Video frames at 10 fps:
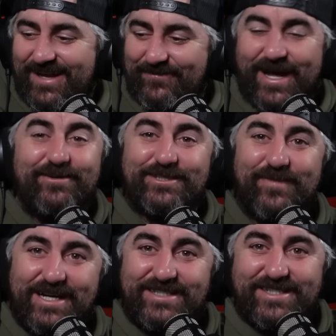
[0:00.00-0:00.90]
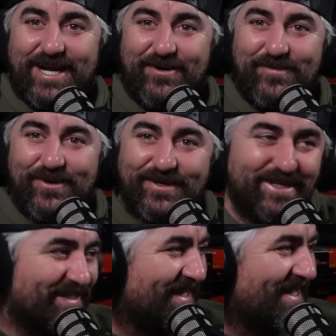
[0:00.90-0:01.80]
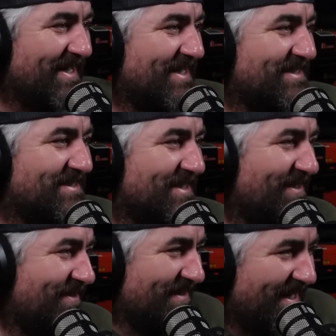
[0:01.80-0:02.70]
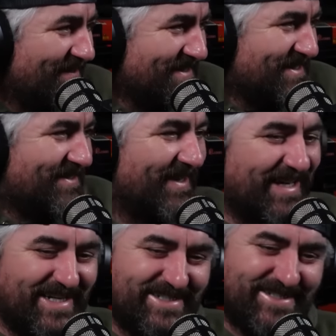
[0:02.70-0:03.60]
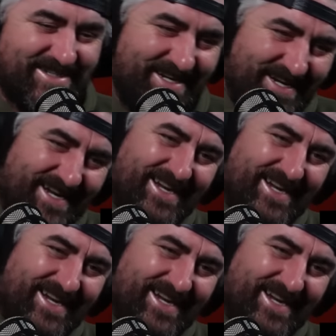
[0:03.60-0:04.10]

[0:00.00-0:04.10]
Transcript: that was my soundboard did that on its own. That was crazy.